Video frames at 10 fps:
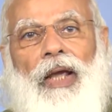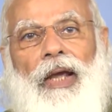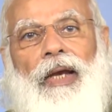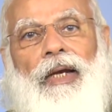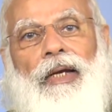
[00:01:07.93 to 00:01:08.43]

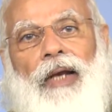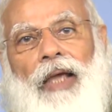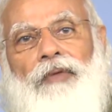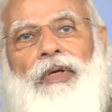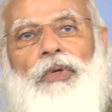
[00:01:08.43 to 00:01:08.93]
and
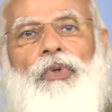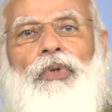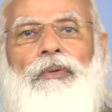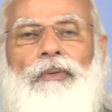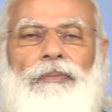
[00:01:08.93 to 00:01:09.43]

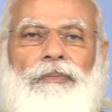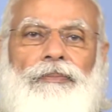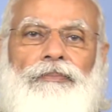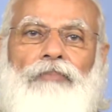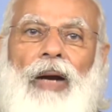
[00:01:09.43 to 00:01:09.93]
livelihood
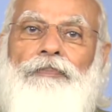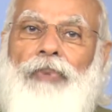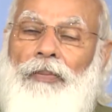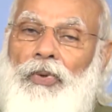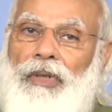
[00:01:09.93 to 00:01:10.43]
by
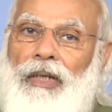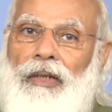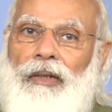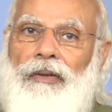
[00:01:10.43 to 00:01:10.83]
promoting